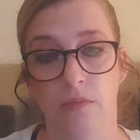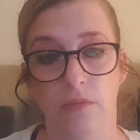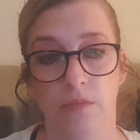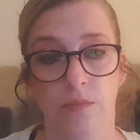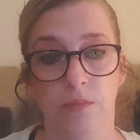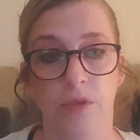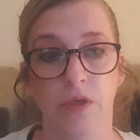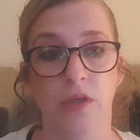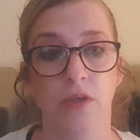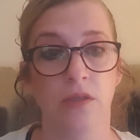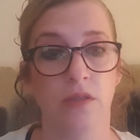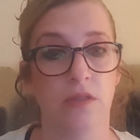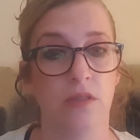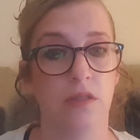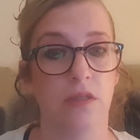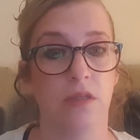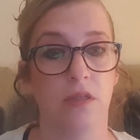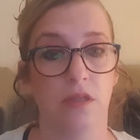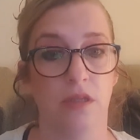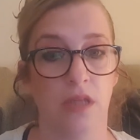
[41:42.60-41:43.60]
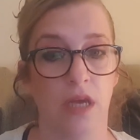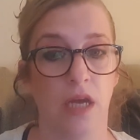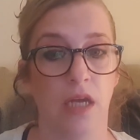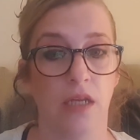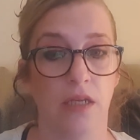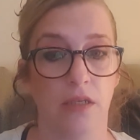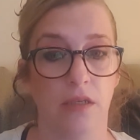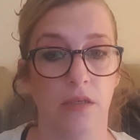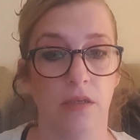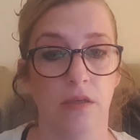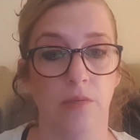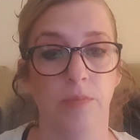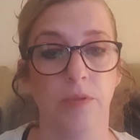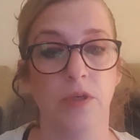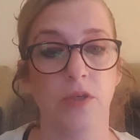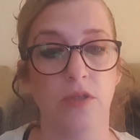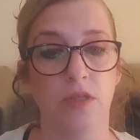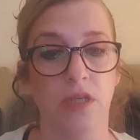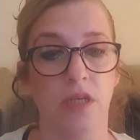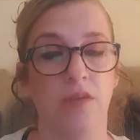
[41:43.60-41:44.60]
because
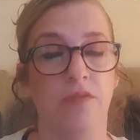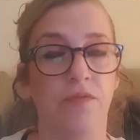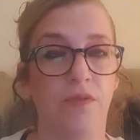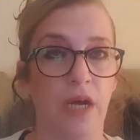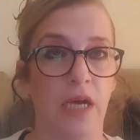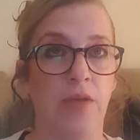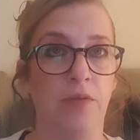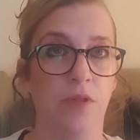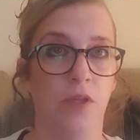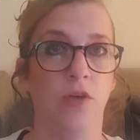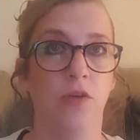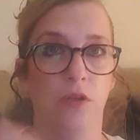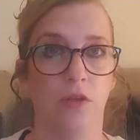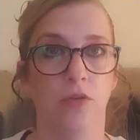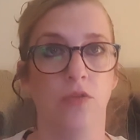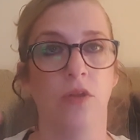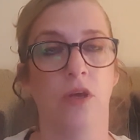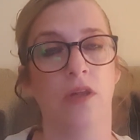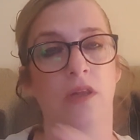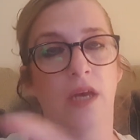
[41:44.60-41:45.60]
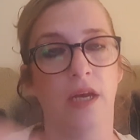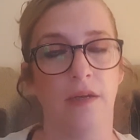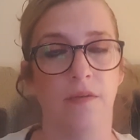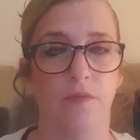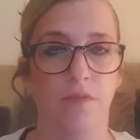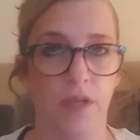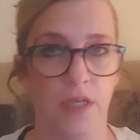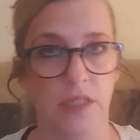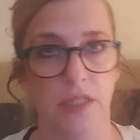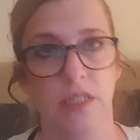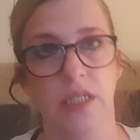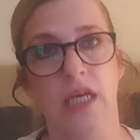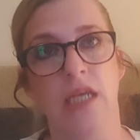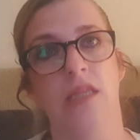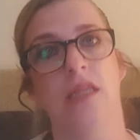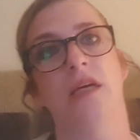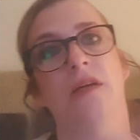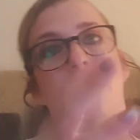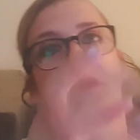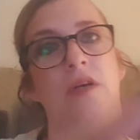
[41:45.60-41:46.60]
they'd found although they hadn't found his head,
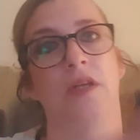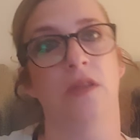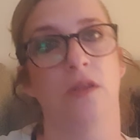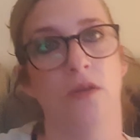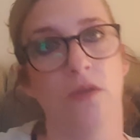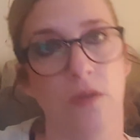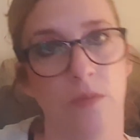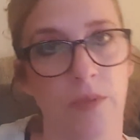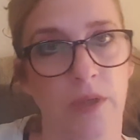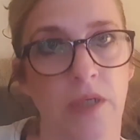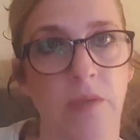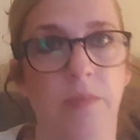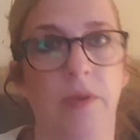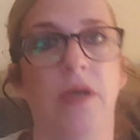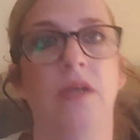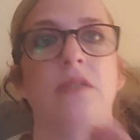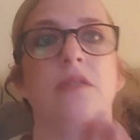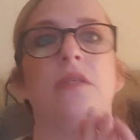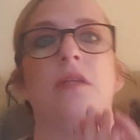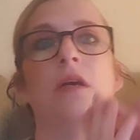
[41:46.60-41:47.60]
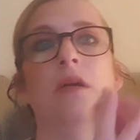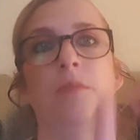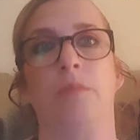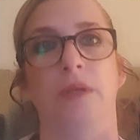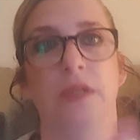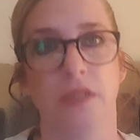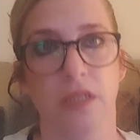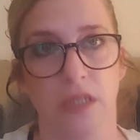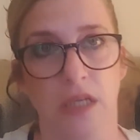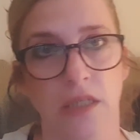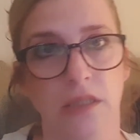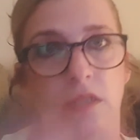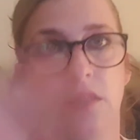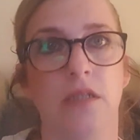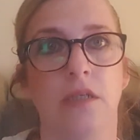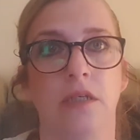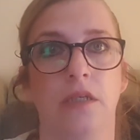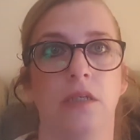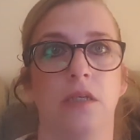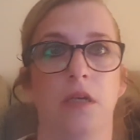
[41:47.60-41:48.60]
they'd found the other body parts that had been sent
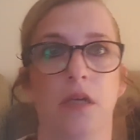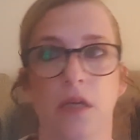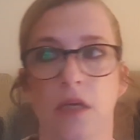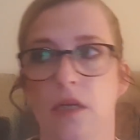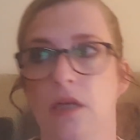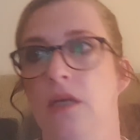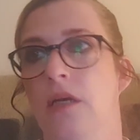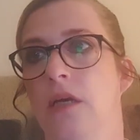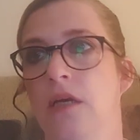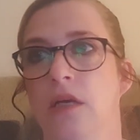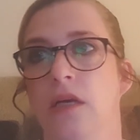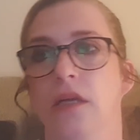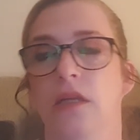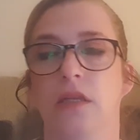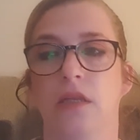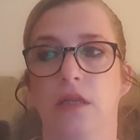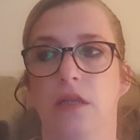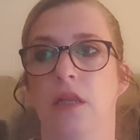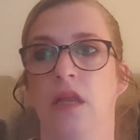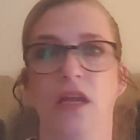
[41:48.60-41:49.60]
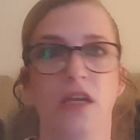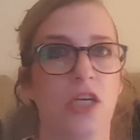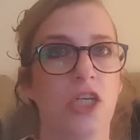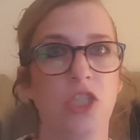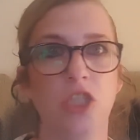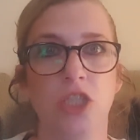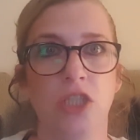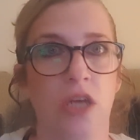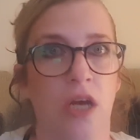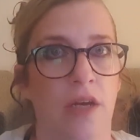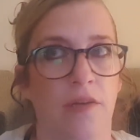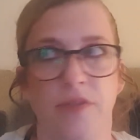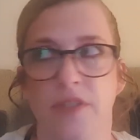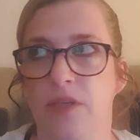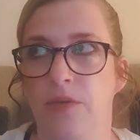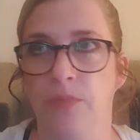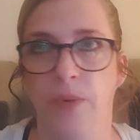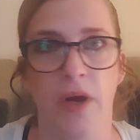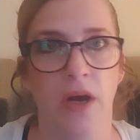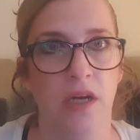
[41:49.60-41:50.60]
to
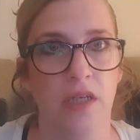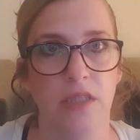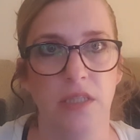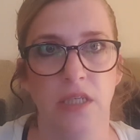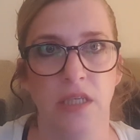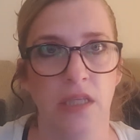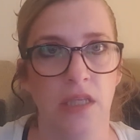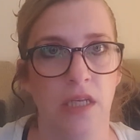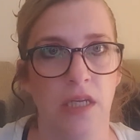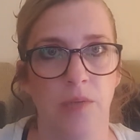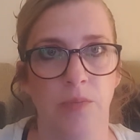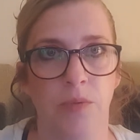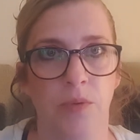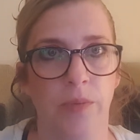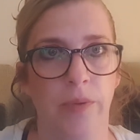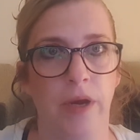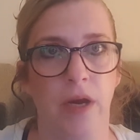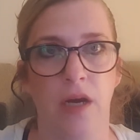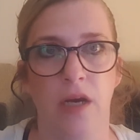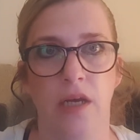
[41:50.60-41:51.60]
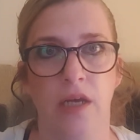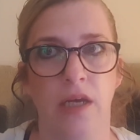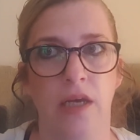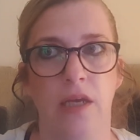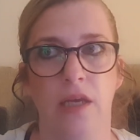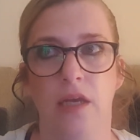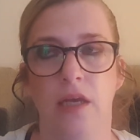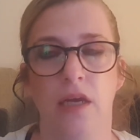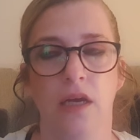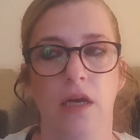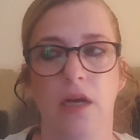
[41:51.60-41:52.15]
Conservative Party and the Liberal Party.